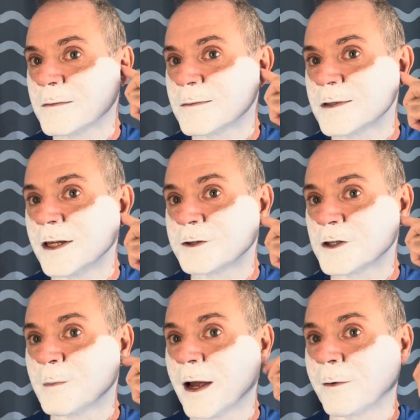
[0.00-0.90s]
Citrus
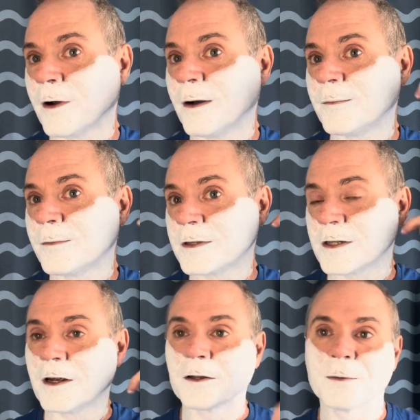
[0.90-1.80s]
Bay Rum was
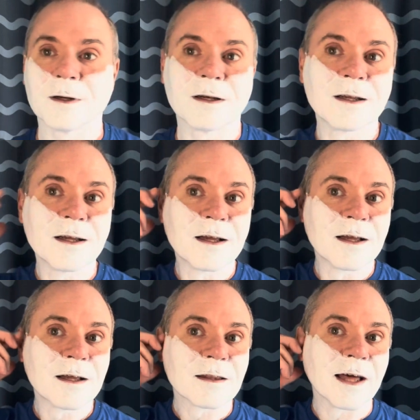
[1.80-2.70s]
another one
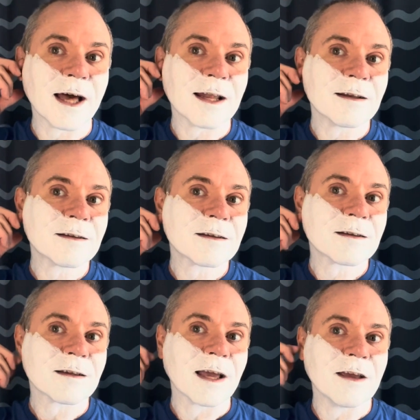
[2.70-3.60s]
that
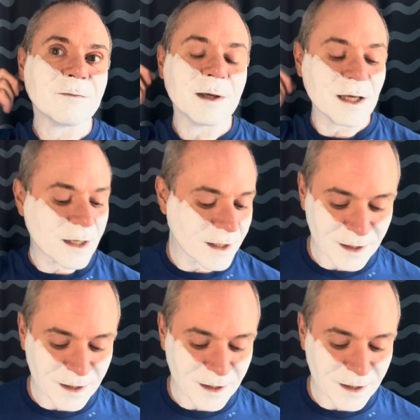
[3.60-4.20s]
gave me